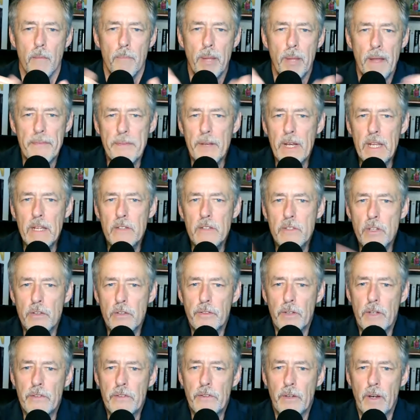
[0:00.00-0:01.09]
Bethany
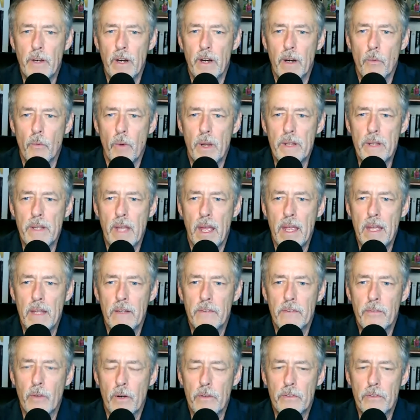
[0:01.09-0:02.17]
just sits here one day
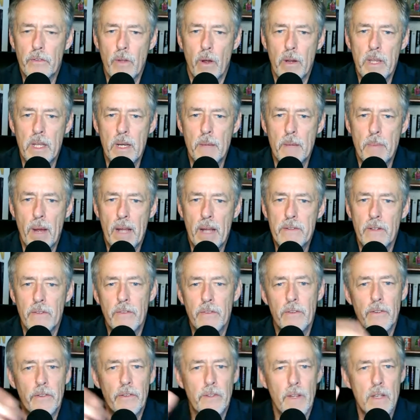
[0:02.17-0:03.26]
and starts talking about
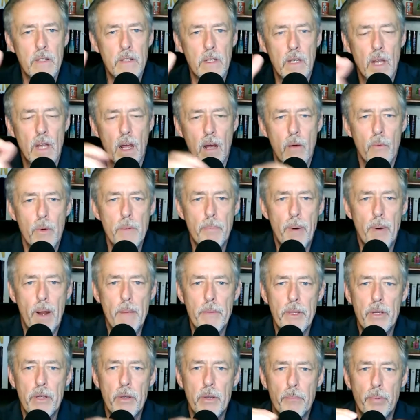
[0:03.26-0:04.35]
this and said, you know, we
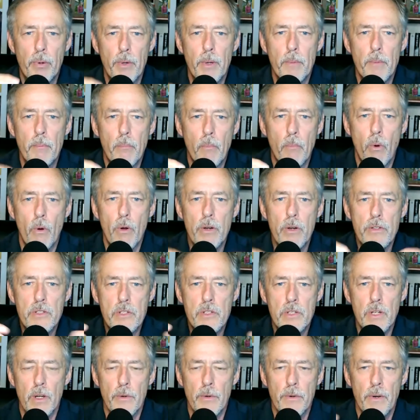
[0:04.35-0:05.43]
probably could put more
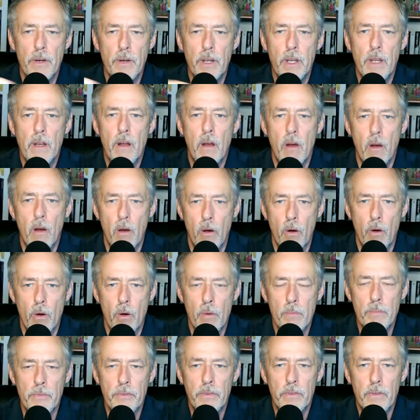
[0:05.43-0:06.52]
children in
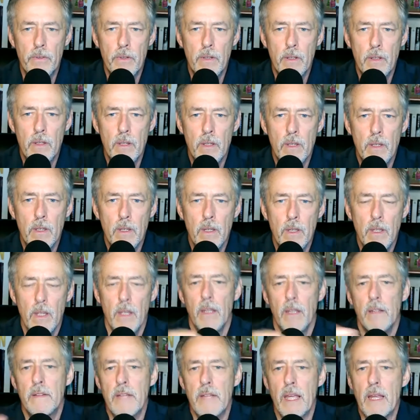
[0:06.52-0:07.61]
homes,
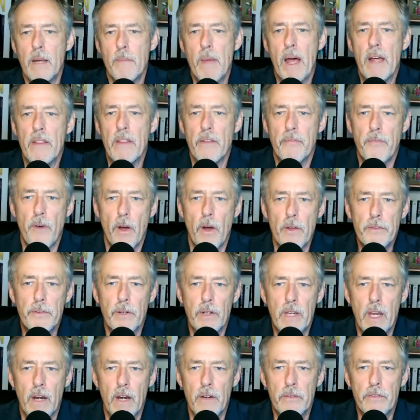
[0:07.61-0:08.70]
take them out of the
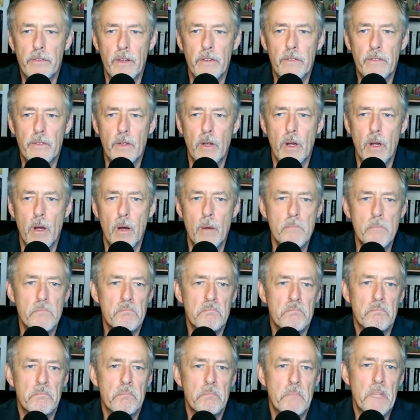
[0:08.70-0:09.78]
foster care system,
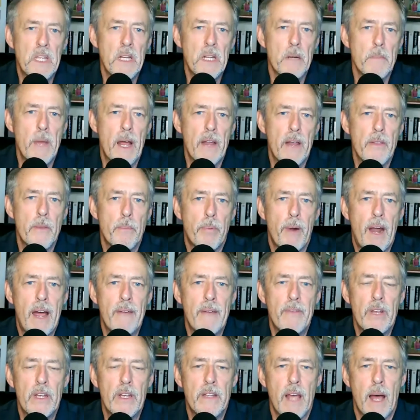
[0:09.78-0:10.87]
get them out of the
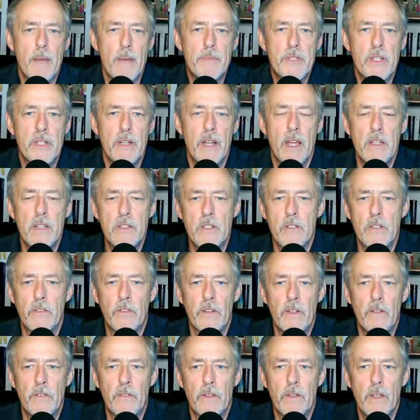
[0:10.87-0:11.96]
private adoption
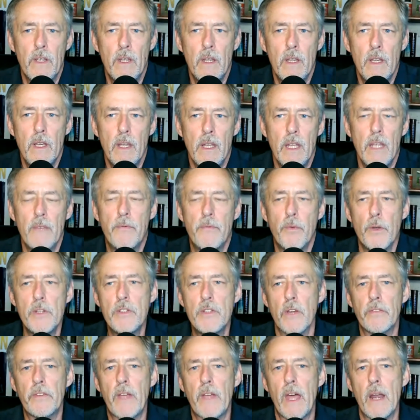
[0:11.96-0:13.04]
agencies. If we
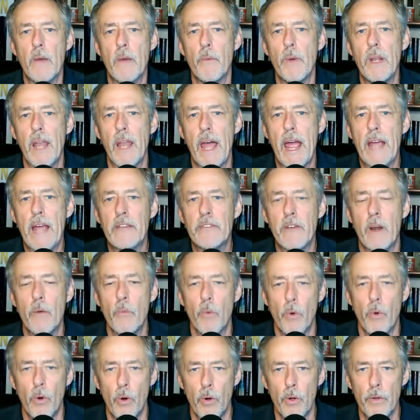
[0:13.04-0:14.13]
just kind of relax our
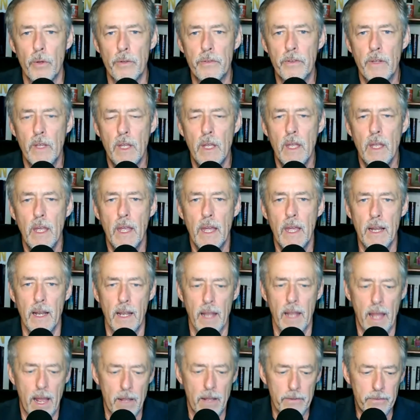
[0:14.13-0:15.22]
rules and
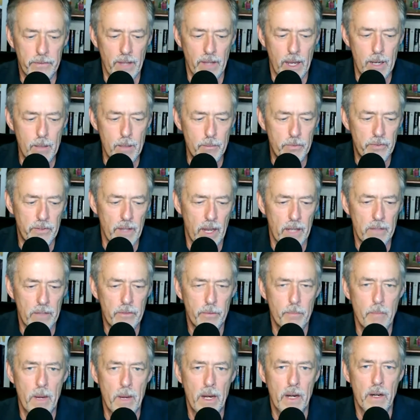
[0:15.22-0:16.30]
allow
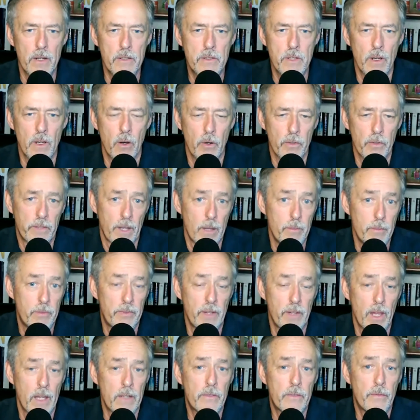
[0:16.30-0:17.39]
same-sex marriage or
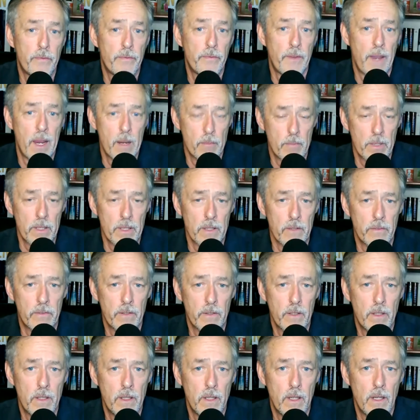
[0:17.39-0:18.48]
same-sex
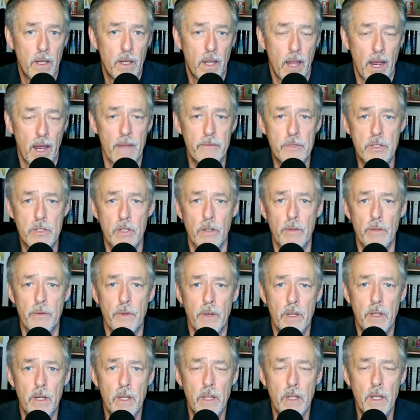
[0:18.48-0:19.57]
families have
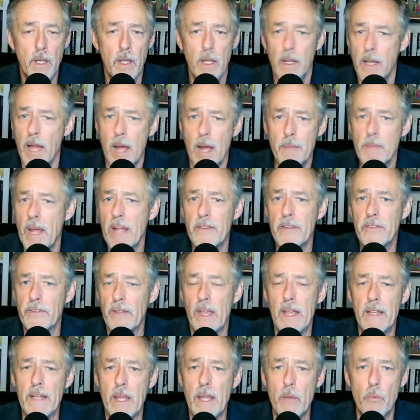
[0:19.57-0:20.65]
children. Now, I'm not
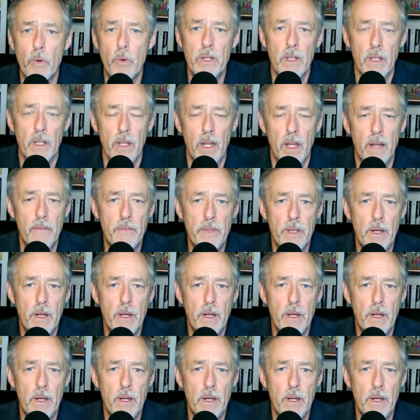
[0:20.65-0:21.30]
saying they wouldn't love